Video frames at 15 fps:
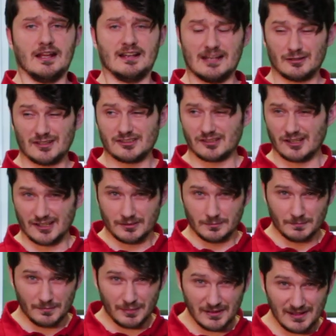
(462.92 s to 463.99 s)
Now there's like
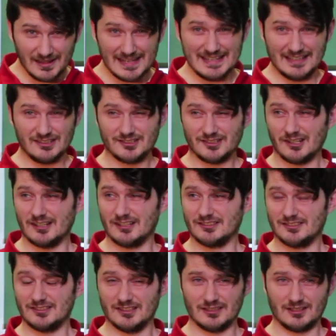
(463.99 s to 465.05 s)
complete
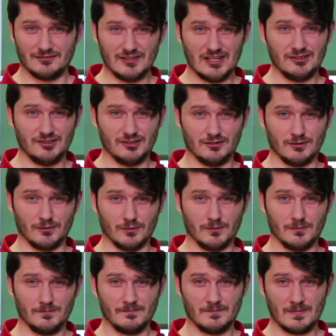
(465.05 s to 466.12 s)
silence in the convention hall.
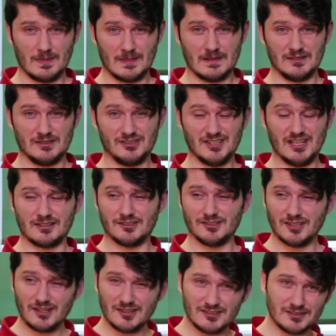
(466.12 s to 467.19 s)
Shatner
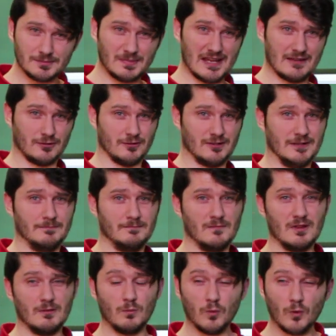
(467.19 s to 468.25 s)
turns his back on him
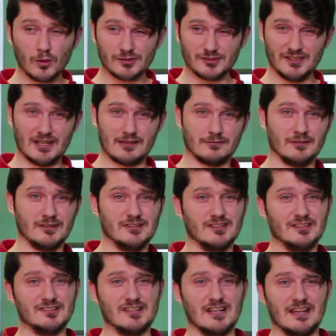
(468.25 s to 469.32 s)
and walks to the other end of
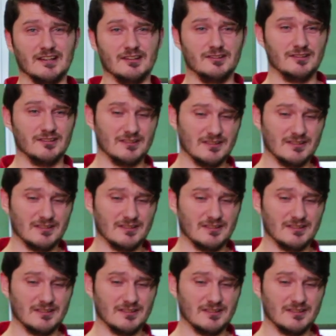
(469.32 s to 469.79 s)
the stage.